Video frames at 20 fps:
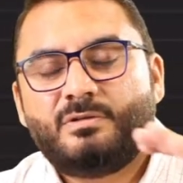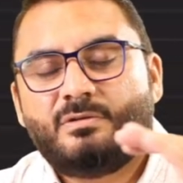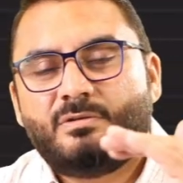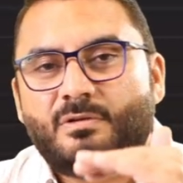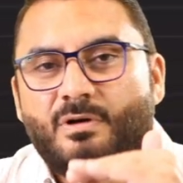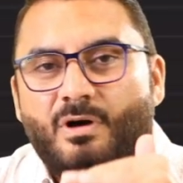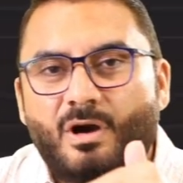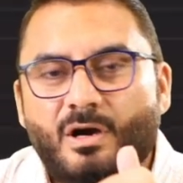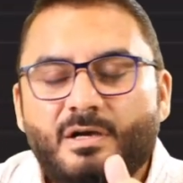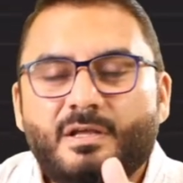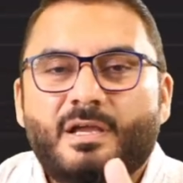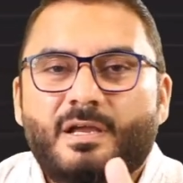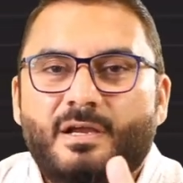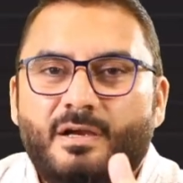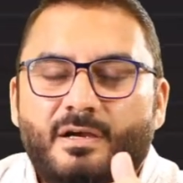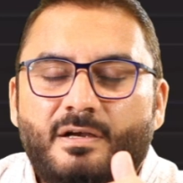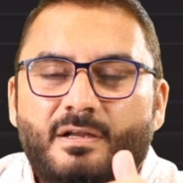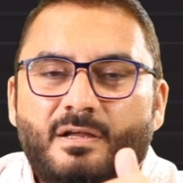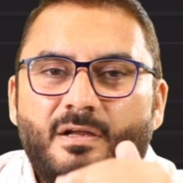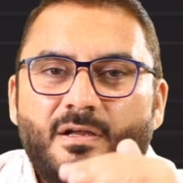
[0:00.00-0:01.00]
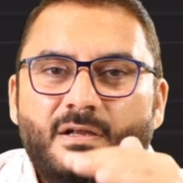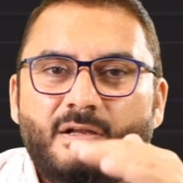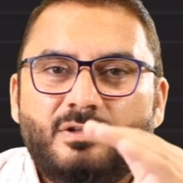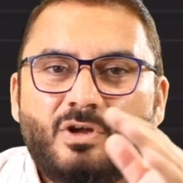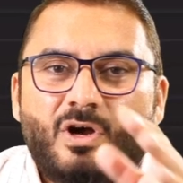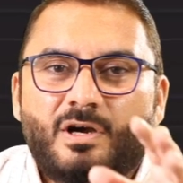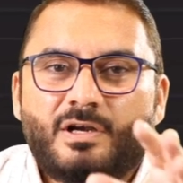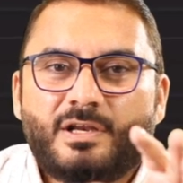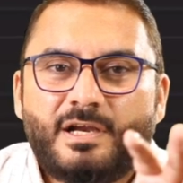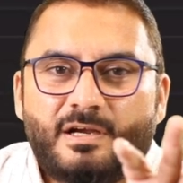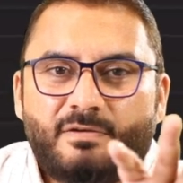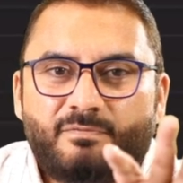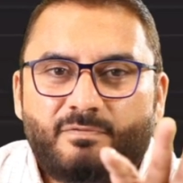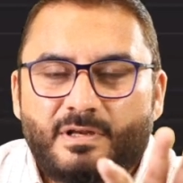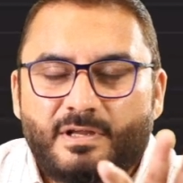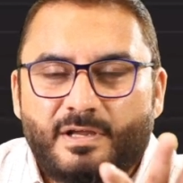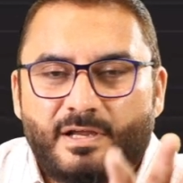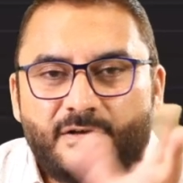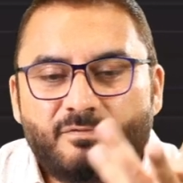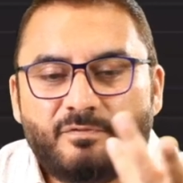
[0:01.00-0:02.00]
NOT gate
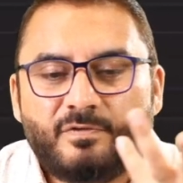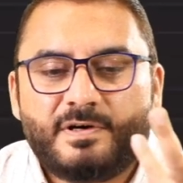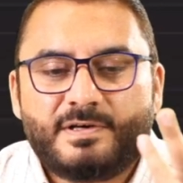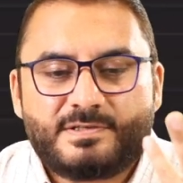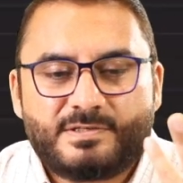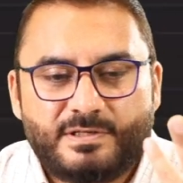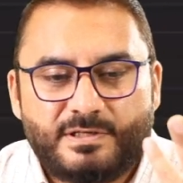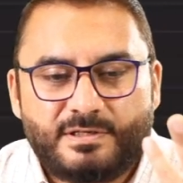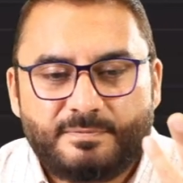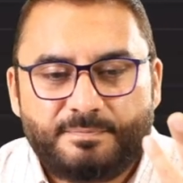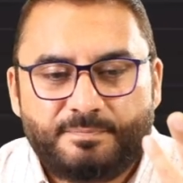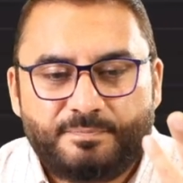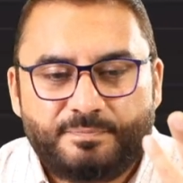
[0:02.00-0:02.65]
will inverse it.